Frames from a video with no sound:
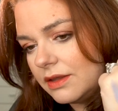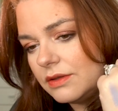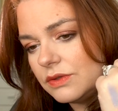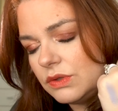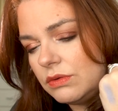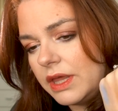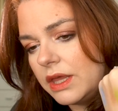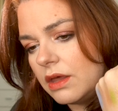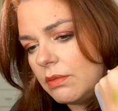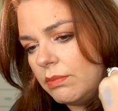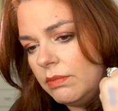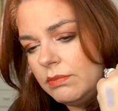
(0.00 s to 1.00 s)
do like
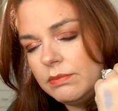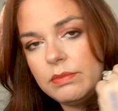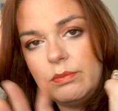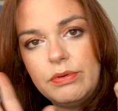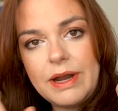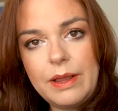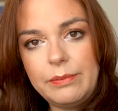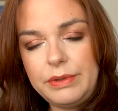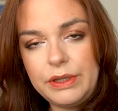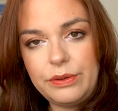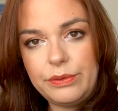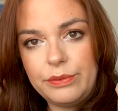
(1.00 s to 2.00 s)
a brown
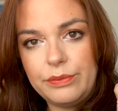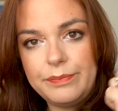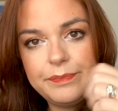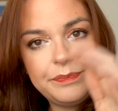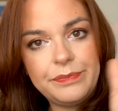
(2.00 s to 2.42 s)
blue